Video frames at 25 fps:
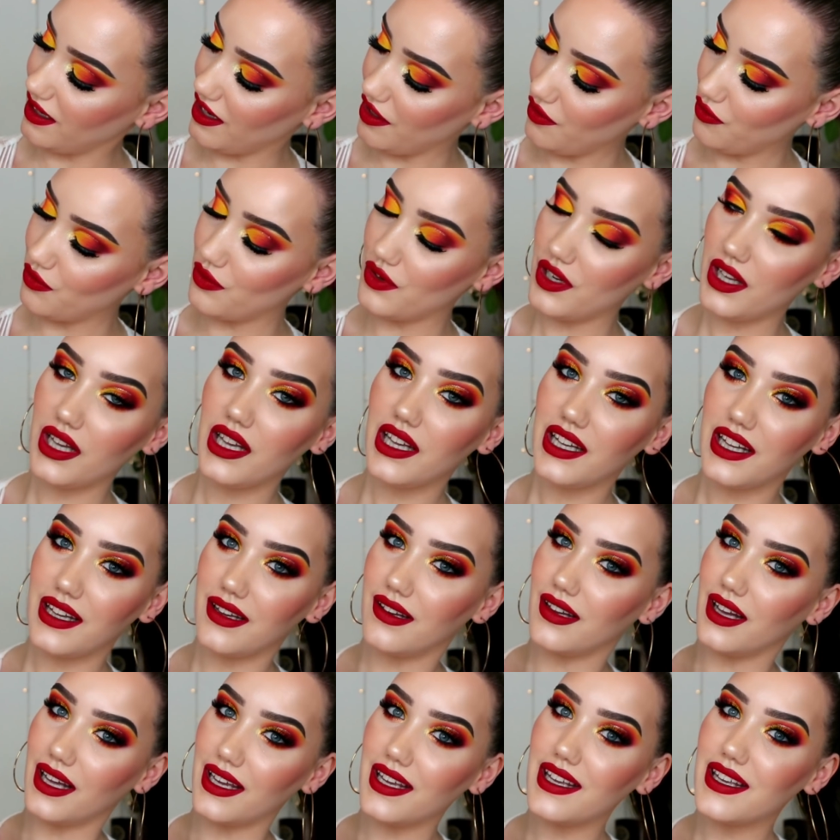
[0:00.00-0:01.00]
I
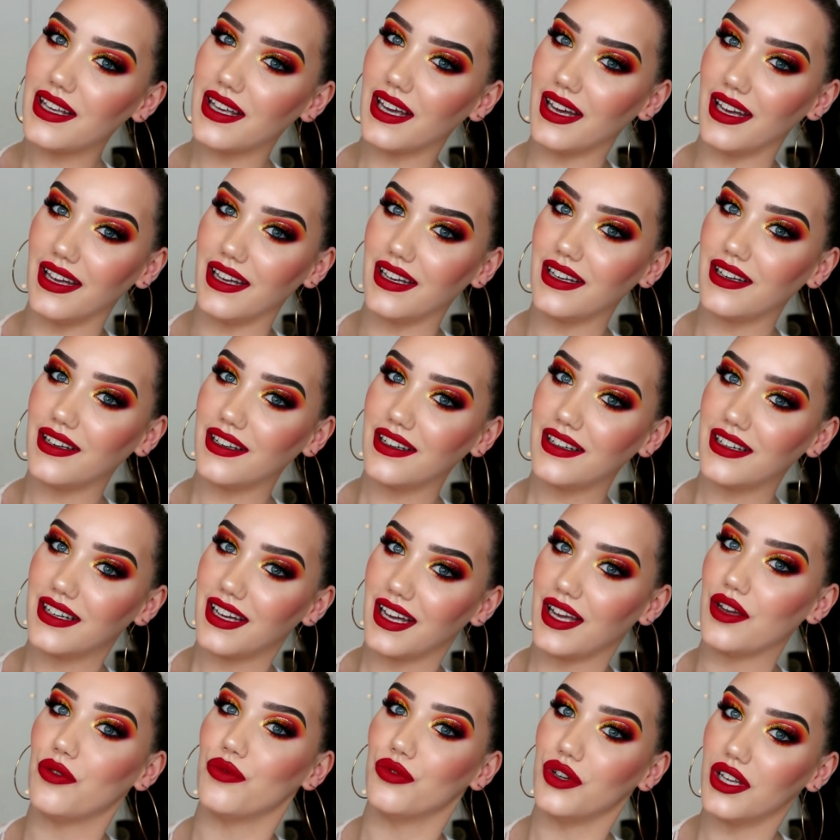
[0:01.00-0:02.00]
really like it.
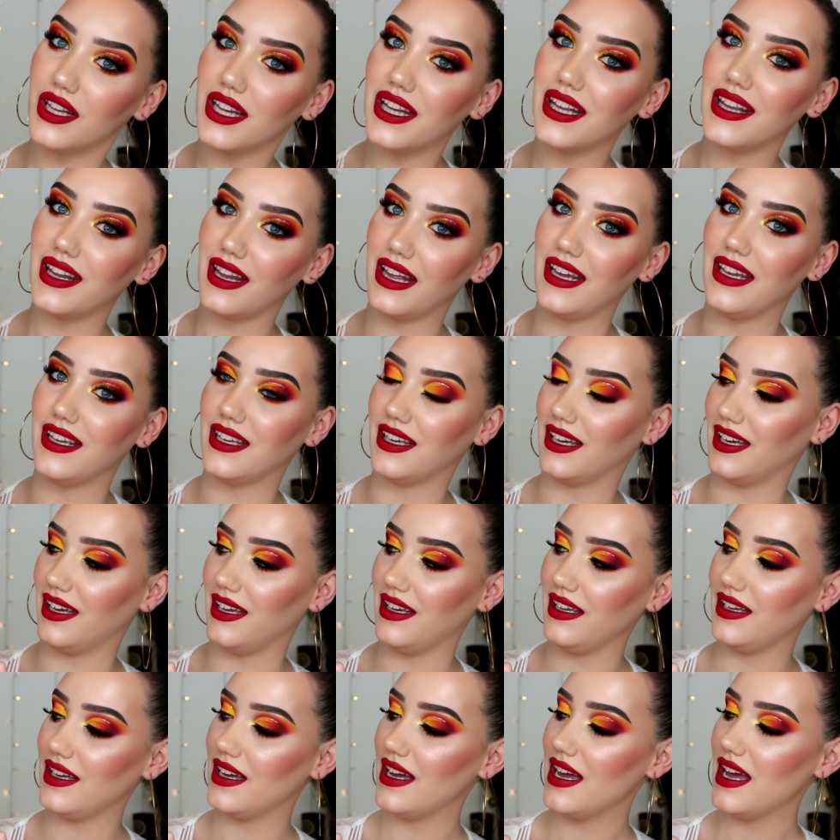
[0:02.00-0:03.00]
I really like
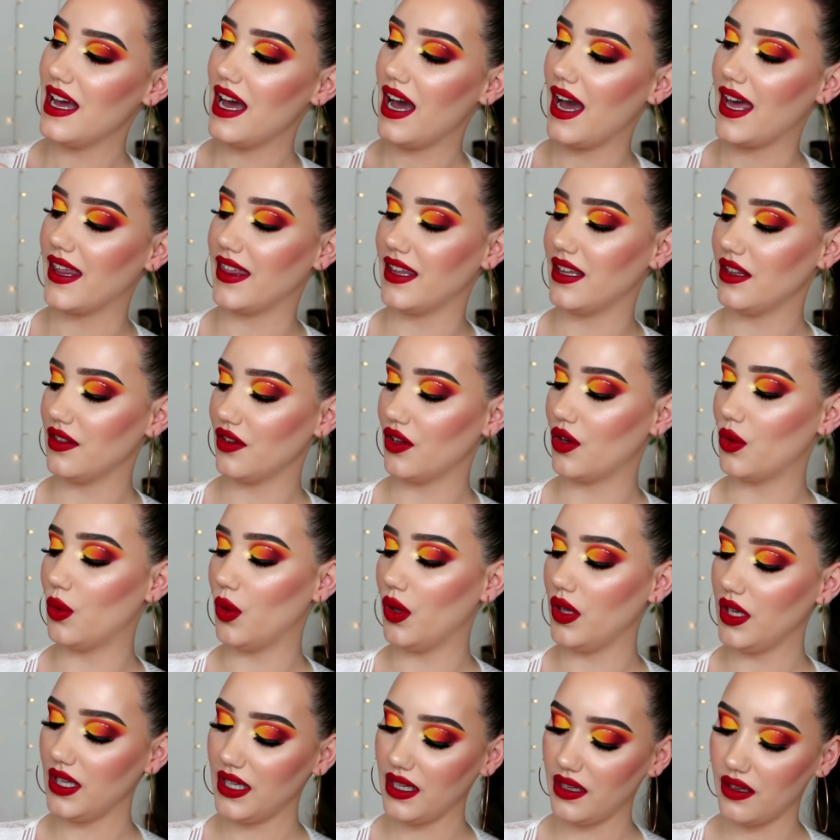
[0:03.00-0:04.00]
it. I think the
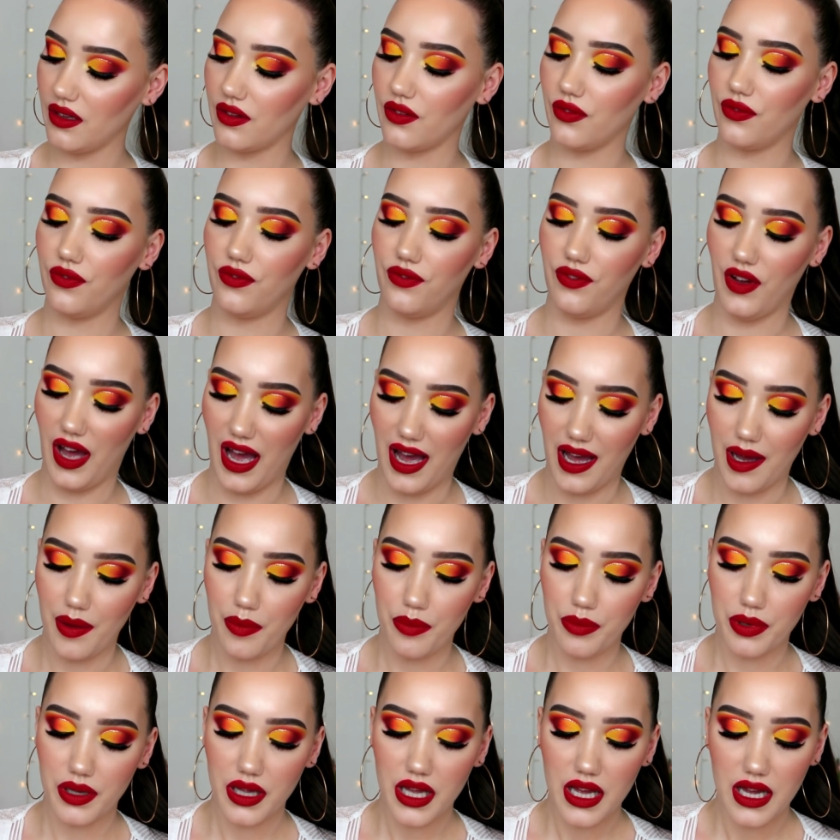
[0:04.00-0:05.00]
quality is
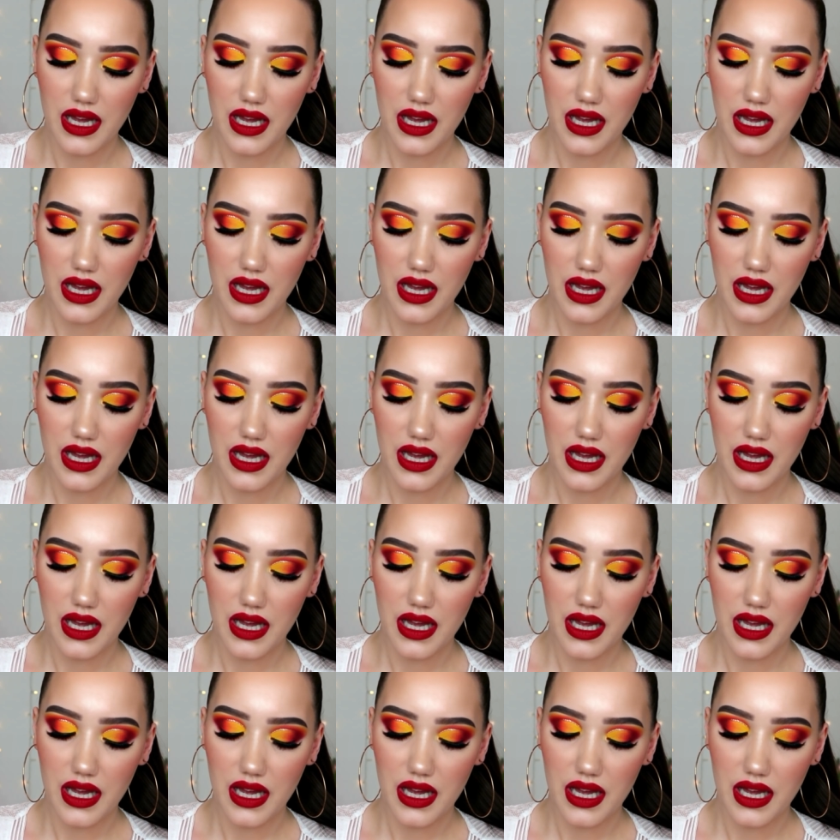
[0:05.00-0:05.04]
fab.